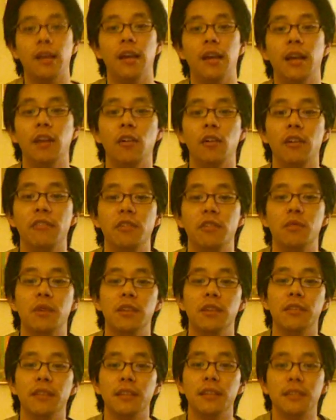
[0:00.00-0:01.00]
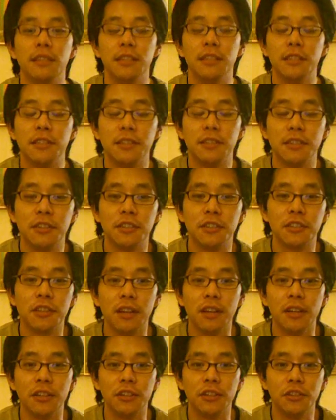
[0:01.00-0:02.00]
Hello everyone, this is just
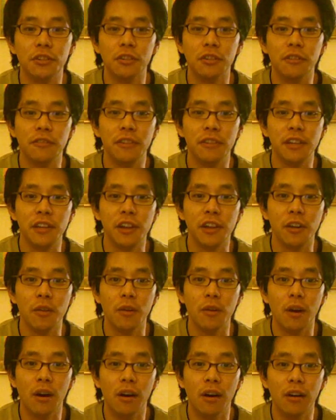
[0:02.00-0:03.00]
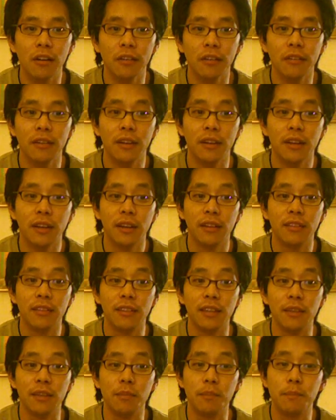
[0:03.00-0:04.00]
a short video on
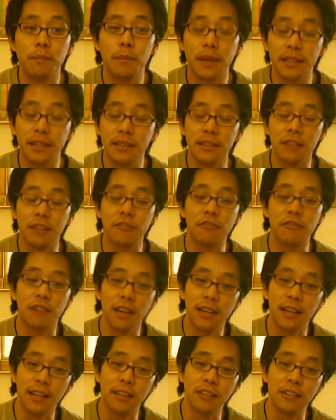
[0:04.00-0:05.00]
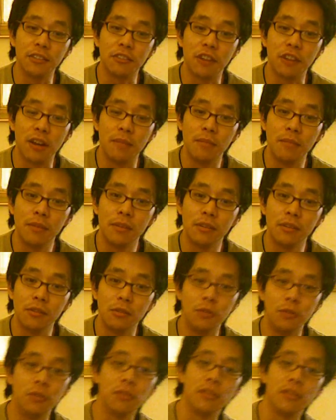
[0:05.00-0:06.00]
the basic Frailing strum,
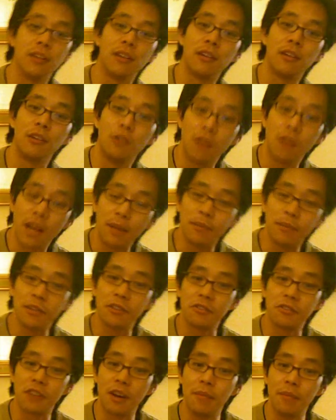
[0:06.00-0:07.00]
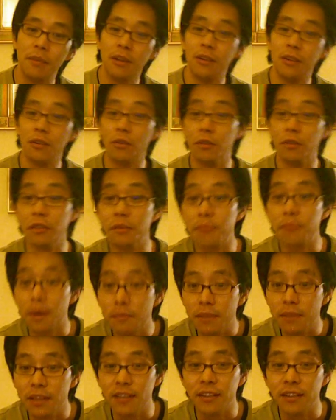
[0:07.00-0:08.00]
or the Clawhammer strum, or the
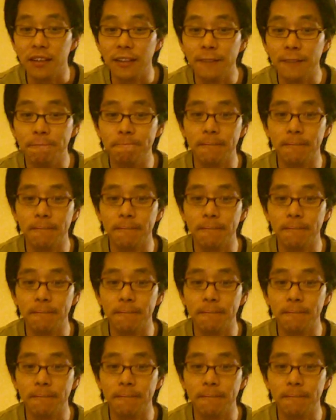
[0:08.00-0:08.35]
bum ditty,